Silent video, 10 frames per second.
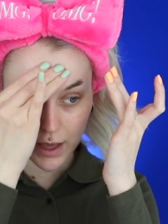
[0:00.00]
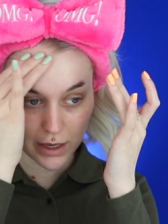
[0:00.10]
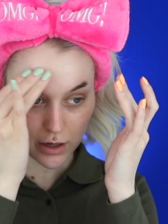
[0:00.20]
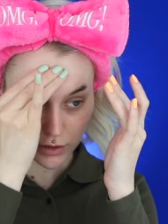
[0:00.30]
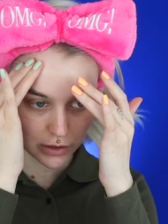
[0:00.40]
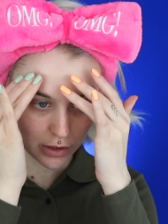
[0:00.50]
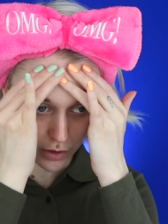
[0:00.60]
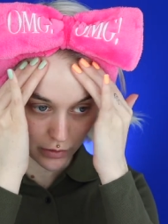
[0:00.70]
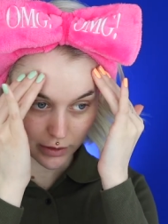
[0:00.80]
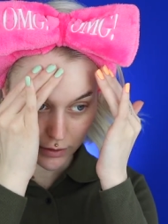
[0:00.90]
and
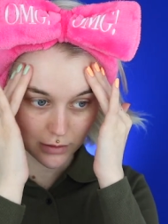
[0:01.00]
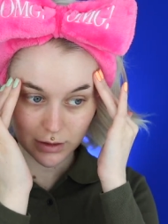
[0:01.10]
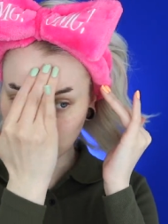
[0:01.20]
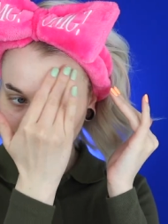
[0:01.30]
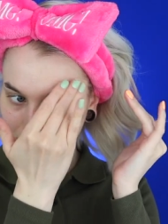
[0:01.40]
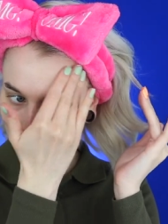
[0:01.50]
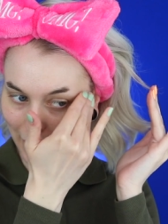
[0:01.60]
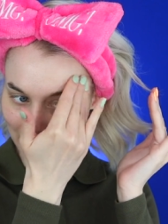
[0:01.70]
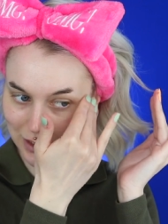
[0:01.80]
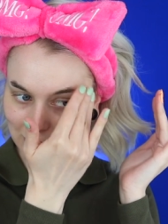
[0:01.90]
also the
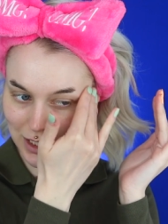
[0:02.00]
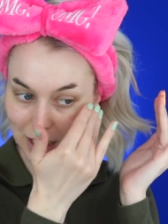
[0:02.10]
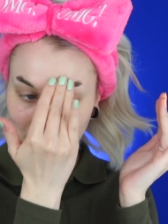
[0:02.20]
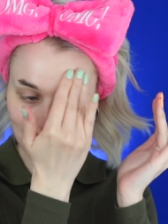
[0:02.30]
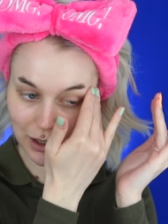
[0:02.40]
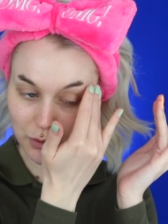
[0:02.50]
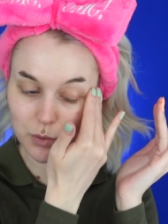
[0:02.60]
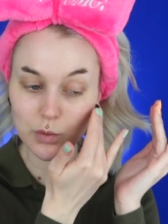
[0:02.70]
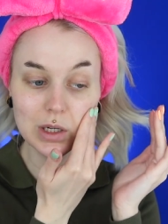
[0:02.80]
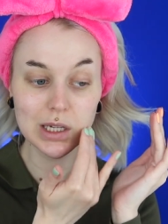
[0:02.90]
packaging I
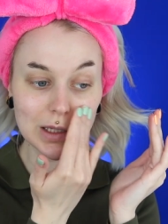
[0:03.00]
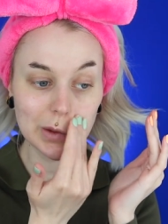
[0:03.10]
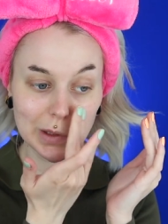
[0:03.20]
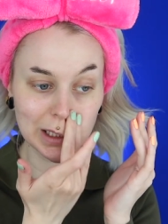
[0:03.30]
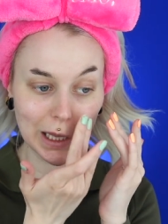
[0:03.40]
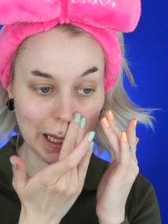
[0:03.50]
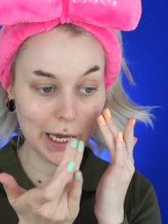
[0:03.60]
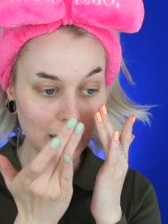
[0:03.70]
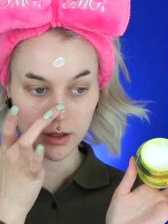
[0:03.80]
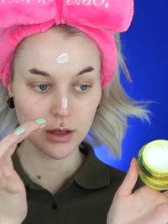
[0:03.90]
really, really
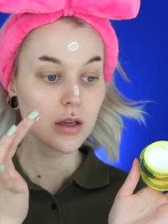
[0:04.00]
like.